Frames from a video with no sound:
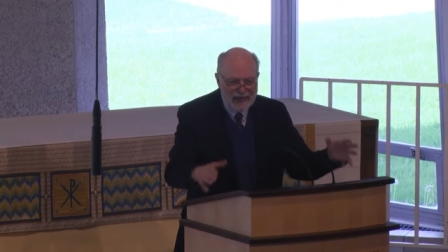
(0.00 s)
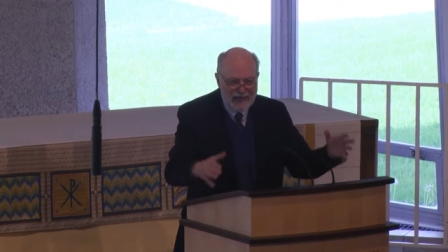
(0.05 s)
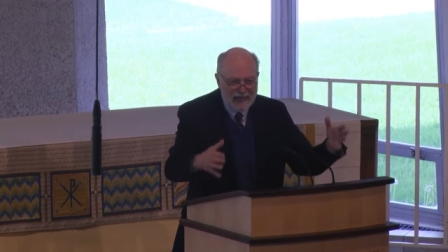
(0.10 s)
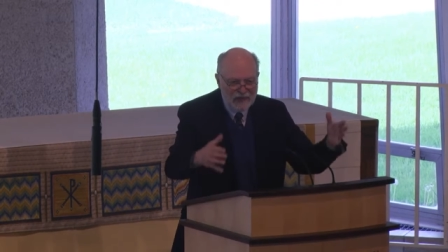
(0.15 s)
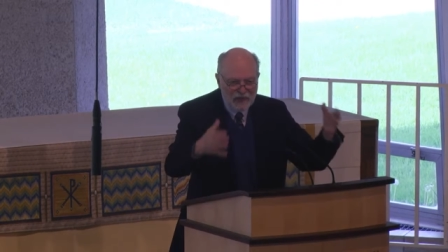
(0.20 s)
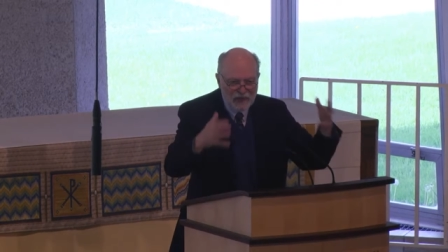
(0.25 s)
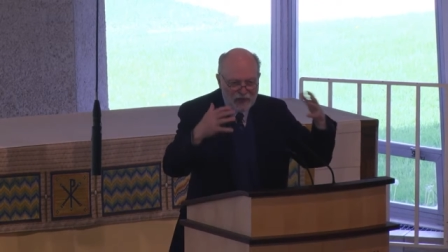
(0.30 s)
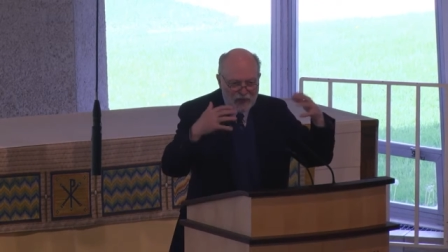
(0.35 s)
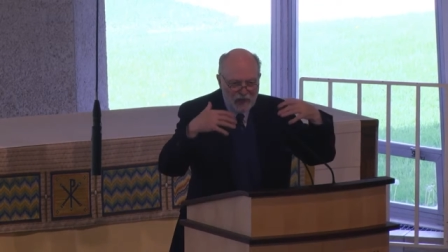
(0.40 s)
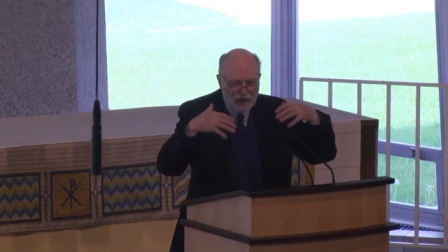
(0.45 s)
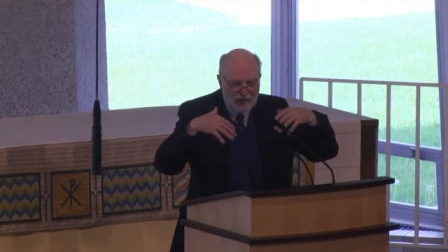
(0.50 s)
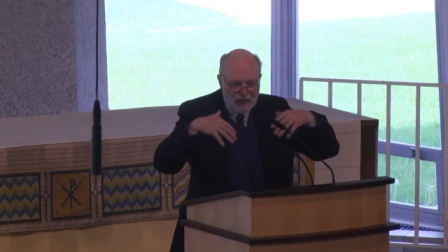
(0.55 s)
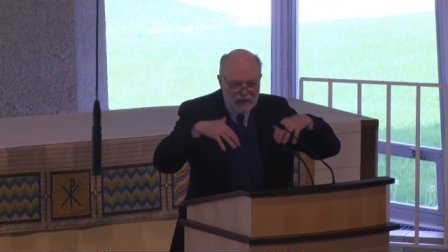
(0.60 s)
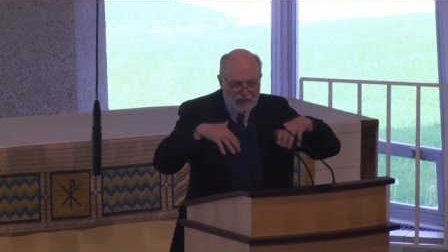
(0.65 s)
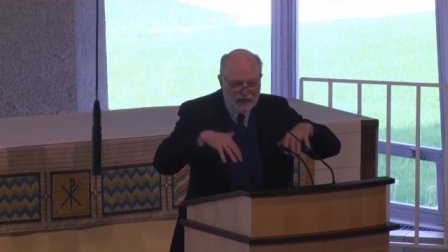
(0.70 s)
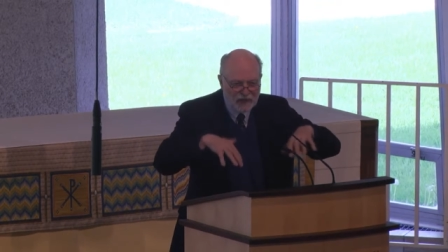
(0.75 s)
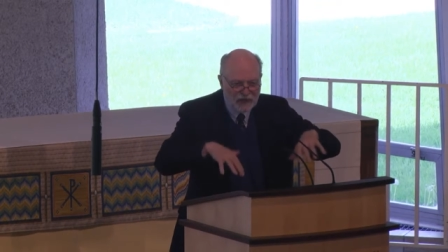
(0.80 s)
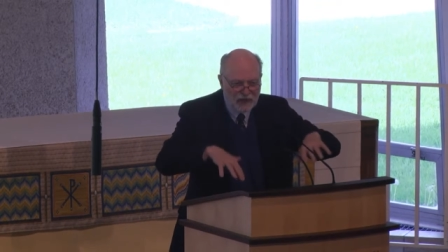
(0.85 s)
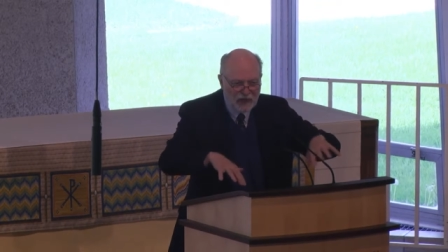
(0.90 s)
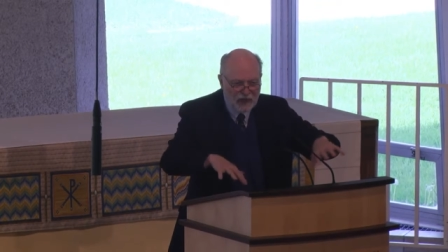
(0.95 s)
It's a,
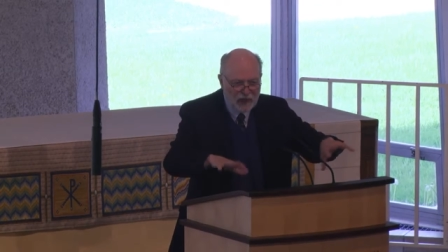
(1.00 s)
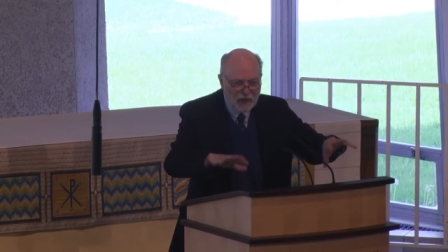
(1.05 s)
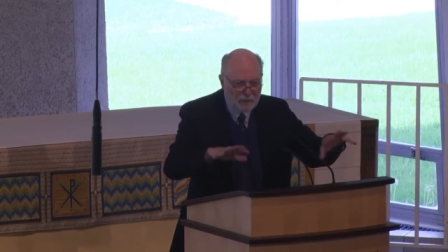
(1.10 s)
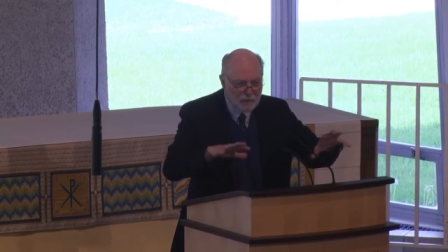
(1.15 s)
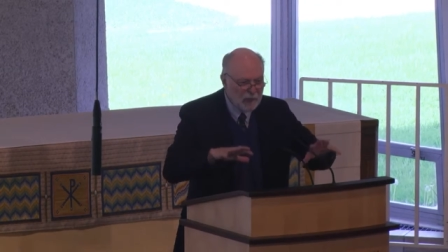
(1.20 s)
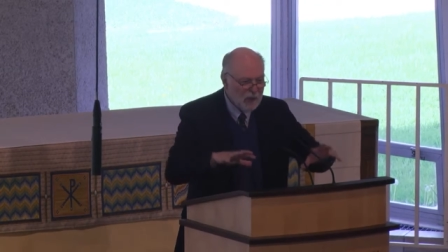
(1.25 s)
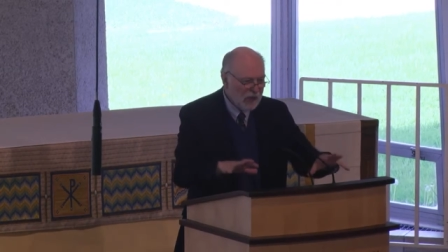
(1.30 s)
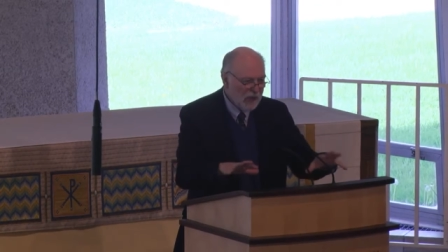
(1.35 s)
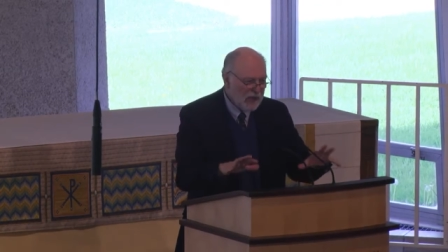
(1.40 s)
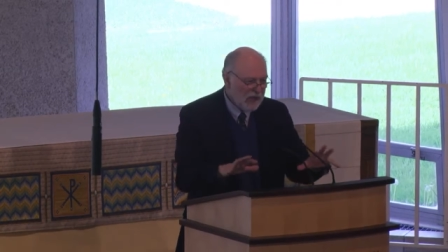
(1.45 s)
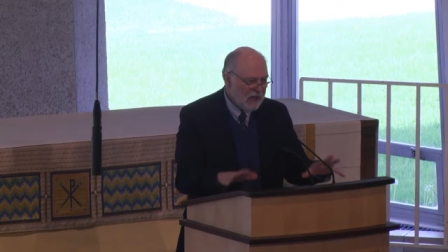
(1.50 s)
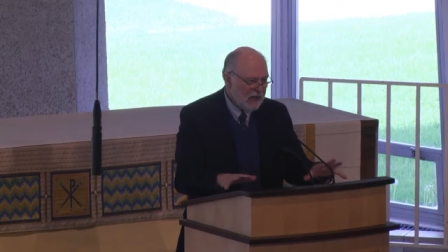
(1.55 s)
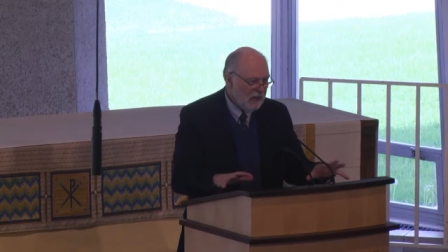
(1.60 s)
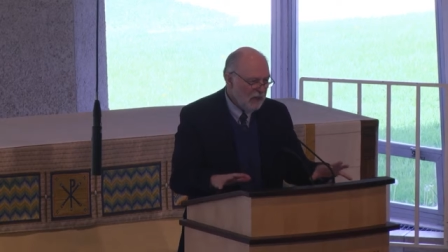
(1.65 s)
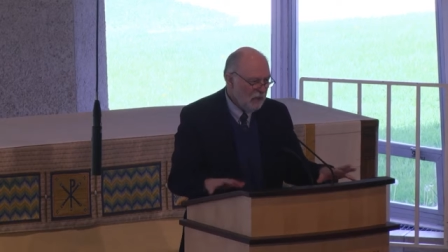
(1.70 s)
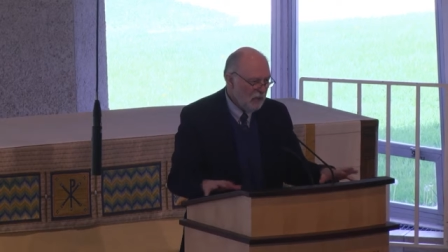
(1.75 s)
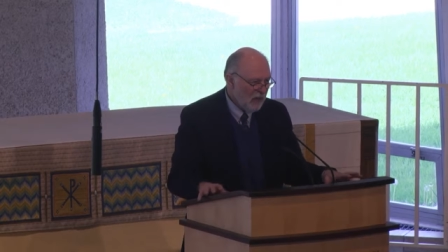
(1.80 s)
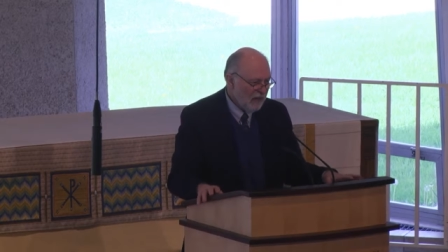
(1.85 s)
it's a Copernican